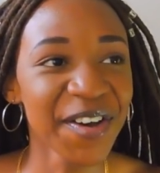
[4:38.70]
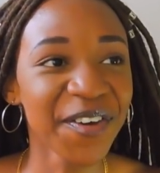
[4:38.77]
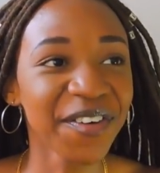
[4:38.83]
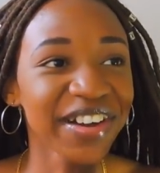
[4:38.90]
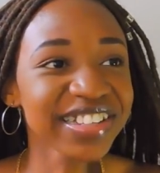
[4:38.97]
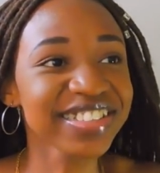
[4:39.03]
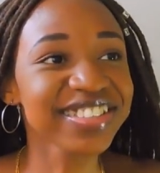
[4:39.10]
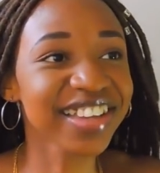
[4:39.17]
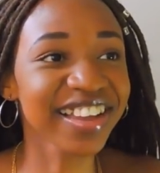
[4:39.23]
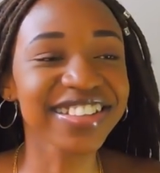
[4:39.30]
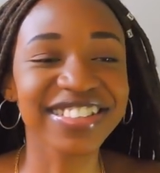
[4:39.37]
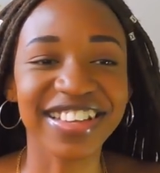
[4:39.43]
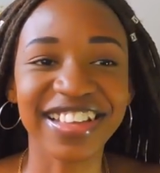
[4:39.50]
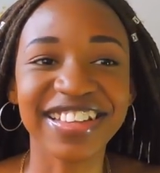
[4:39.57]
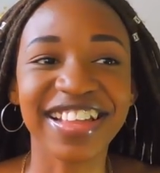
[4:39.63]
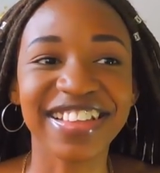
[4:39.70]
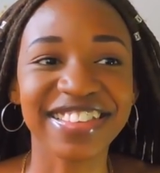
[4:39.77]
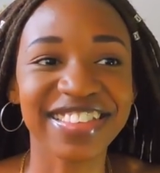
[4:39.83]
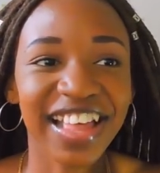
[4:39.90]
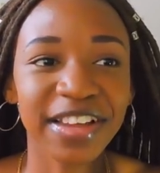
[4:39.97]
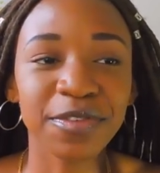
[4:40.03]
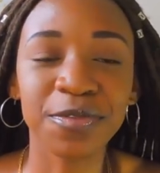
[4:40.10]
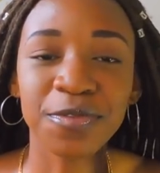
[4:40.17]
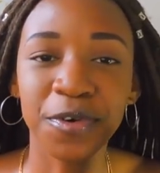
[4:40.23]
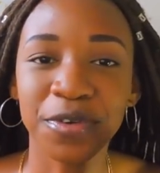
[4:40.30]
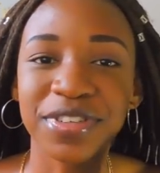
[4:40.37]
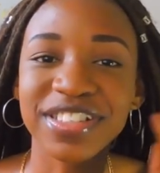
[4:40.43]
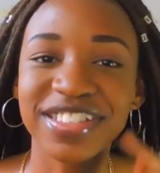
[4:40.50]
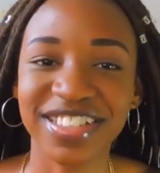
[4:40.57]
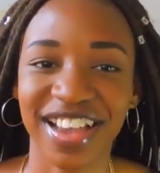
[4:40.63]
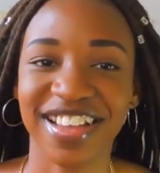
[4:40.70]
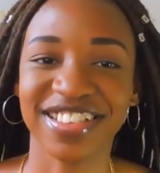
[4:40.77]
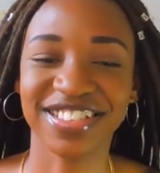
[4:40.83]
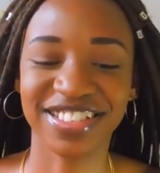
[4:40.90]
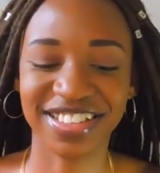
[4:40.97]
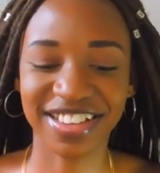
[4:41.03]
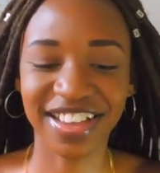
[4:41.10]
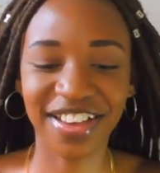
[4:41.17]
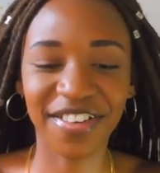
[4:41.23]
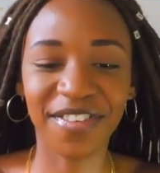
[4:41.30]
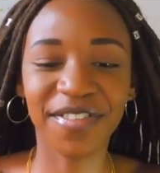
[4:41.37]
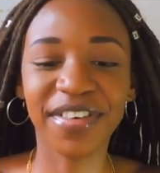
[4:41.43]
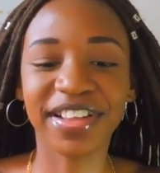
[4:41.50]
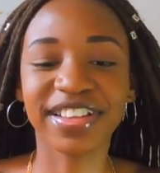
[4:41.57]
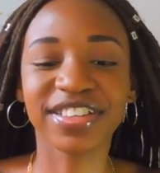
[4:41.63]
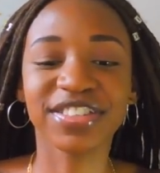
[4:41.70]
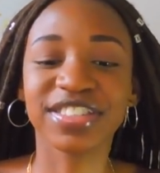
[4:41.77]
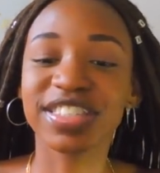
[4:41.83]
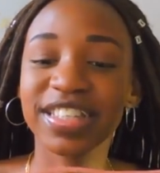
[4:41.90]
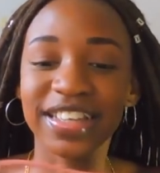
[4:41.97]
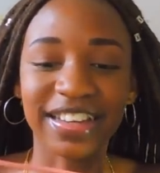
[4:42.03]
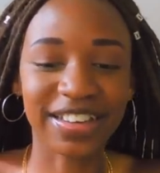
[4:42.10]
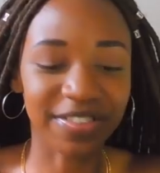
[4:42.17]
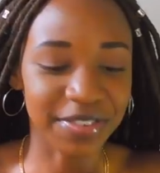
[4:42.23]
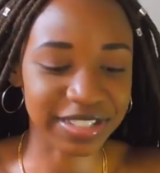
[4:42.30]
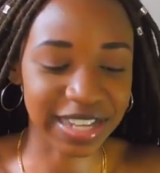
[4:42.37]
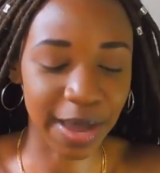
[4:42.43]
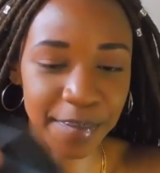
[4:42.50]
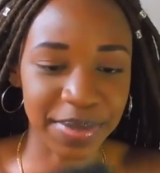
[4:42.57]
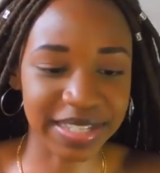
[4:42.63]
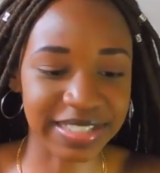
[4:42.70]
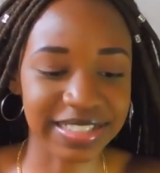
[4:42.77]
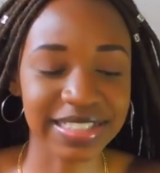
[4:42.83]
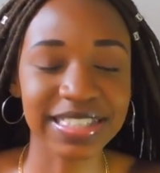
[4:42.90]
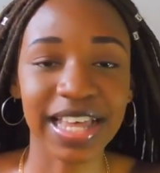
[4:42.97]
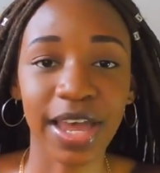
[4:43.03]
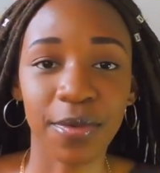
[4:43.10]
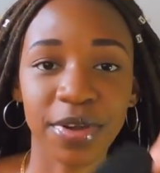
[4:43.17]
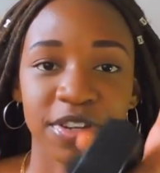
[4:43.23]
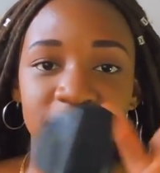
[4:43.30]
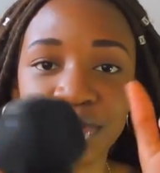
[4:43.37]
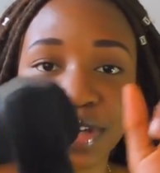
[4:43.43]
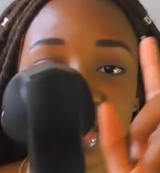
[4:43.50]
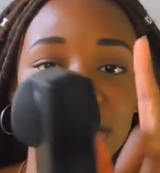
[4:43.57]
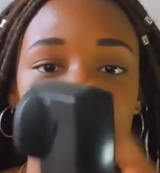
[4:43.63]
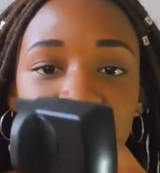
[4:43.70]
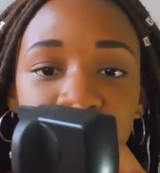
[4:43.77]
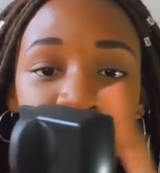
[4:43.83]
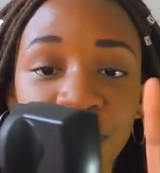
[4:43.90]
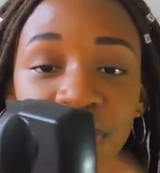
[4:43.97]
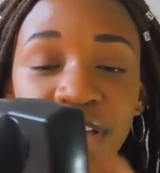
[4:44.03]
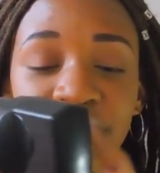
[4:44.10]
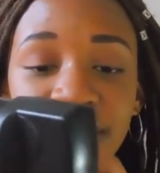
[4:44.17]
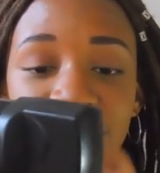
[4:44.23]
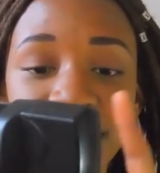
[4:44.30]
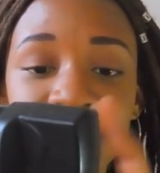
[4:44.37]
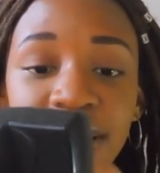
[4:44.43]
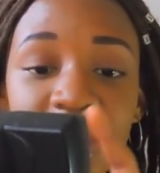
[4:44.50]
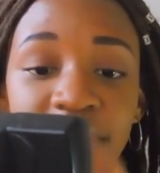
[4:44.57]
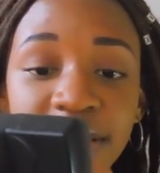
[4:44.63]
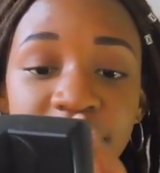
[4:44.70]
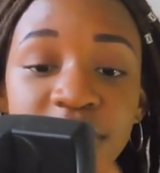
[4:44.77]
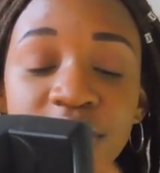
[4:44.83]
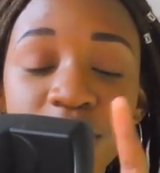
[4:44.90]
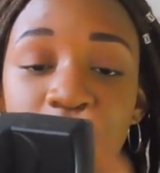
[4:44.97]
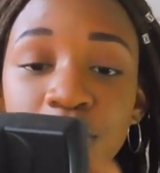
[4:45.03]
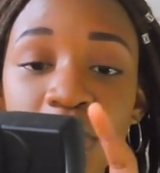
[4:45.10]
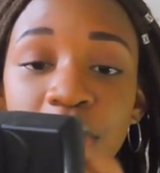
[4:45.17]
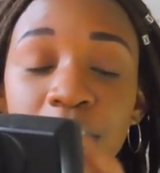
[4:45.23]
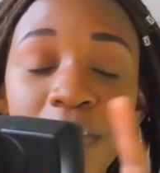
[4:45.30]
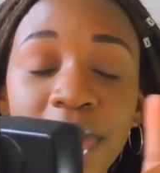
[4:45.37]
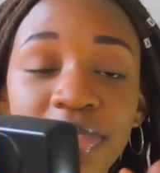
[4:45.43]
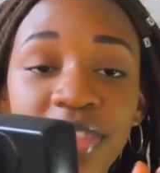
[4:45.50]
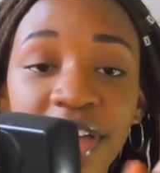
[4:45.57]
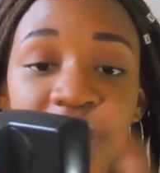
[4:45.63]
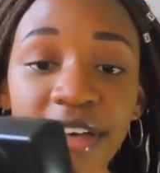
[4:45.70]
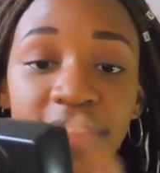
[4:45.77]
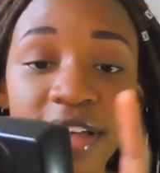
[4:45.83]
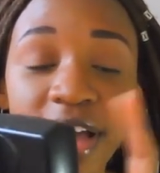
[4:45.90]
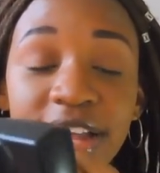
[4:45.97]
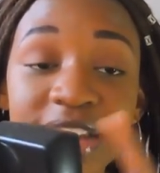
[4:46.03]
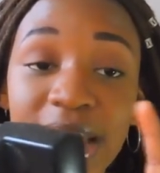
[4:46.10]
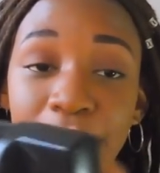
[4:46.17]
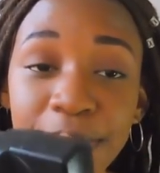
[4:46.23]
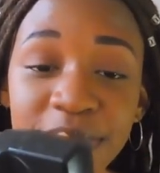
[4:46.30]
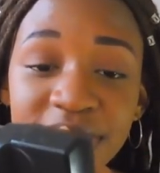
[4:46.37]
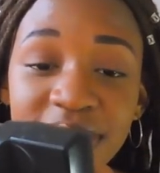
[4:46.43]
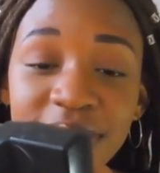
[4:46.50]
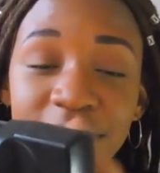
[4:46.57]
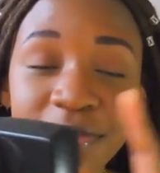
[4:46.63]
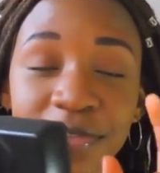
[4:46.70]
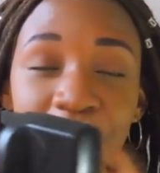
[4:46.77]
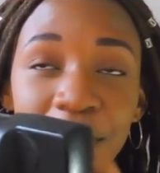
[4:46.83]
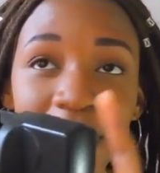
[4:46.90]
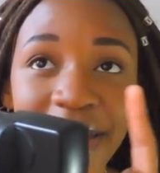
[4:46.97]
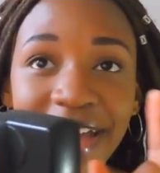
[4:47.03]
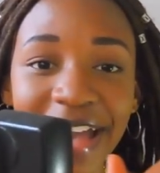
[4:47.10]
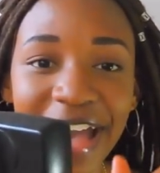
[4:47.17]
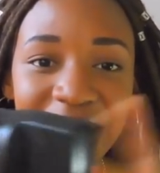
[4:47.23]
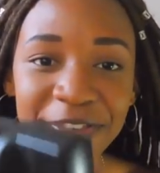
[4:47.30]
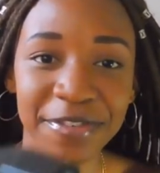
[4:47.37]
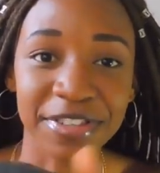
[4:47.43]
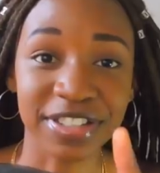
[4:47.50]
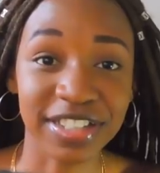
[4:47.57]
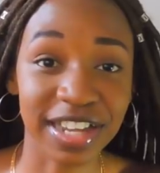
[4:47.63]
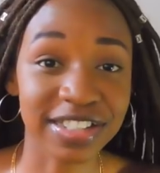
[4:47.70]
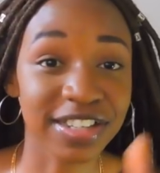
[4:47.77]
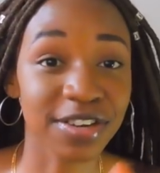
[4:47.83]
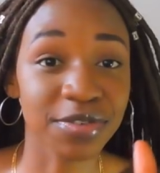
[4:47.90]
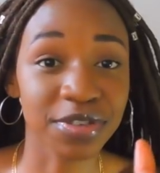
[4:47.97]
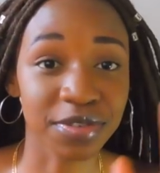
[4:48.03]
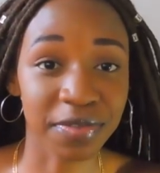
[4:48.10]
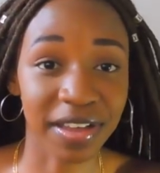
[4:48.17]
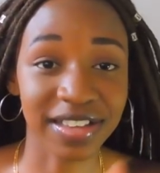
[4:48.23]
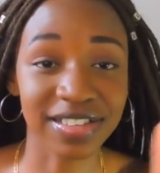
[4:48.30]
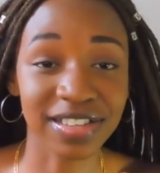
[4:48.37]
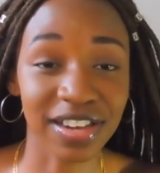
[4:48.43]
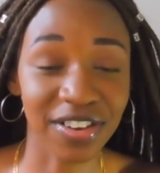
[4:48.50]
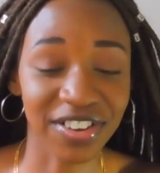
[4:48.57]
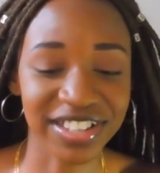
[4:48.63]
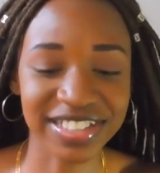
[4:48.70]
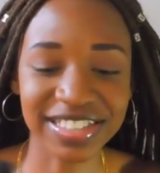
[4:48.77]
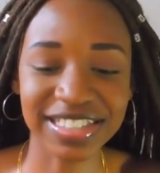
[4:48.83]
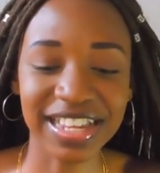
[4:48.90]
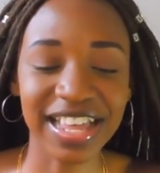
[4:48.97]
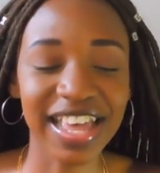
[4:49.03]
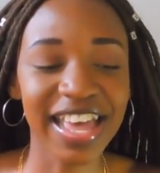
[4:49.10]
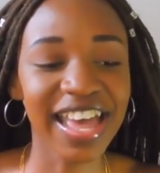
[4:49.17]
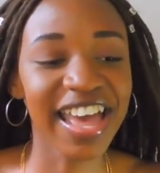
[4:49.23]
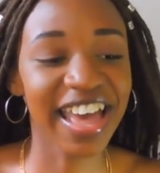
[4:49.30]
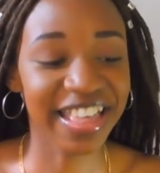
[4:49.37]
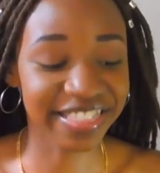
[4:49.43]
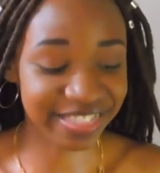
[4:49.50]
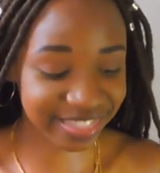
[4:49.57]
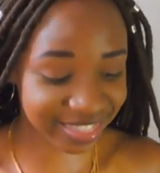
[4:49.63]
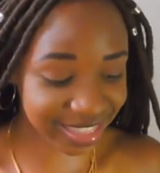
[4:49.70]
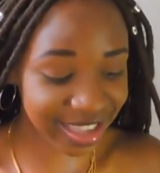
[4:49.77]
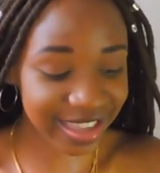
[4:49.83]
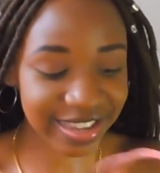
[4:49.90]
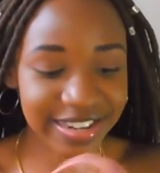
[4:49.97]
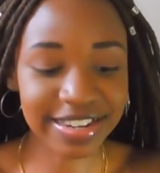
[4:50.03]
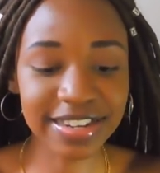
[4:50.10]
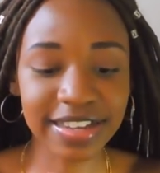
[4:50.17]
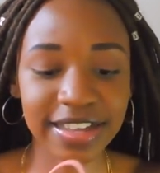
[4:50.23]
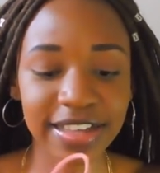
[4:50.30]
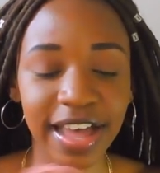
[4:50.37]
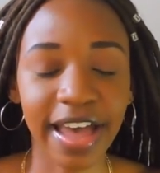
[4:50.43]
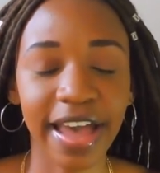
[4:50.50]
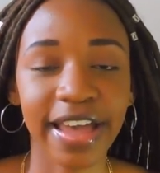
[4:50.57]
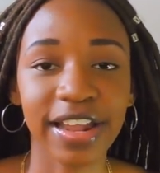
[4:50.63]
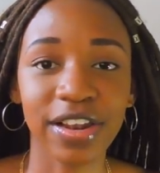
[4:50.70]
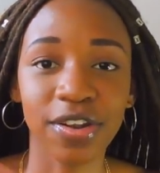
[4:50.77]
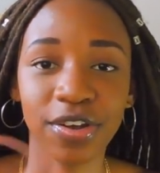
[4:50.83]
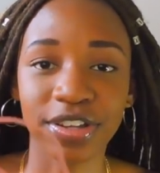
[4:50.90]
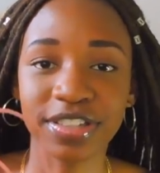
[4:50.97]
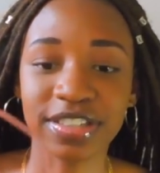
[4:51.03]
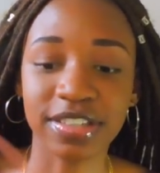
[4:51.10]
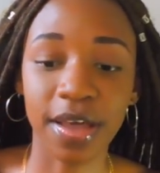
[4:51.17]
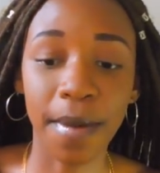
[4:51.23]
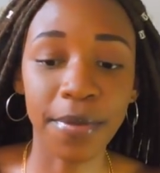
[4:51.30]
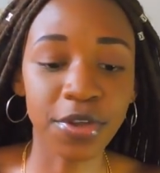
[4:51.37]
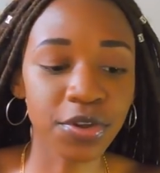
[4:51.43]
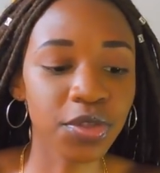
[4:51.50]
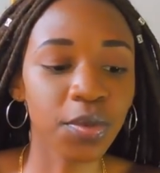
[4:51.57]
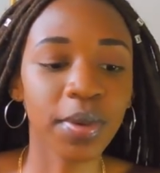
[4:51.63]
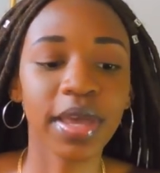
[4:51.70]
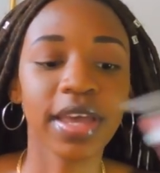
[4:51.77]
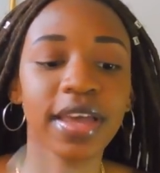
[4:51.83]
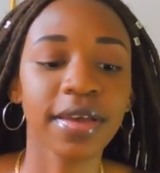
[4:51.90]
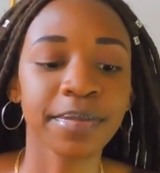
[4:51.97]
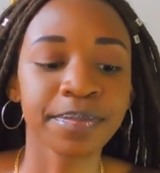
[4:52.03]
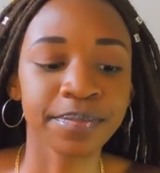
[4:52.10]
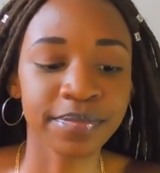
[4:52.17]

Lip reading: what charger does that phone charge? Well, you see, what happened is I went for a sleepover, and this is where the adapter for my iPhone charger was first lost. And then I lost, you know the way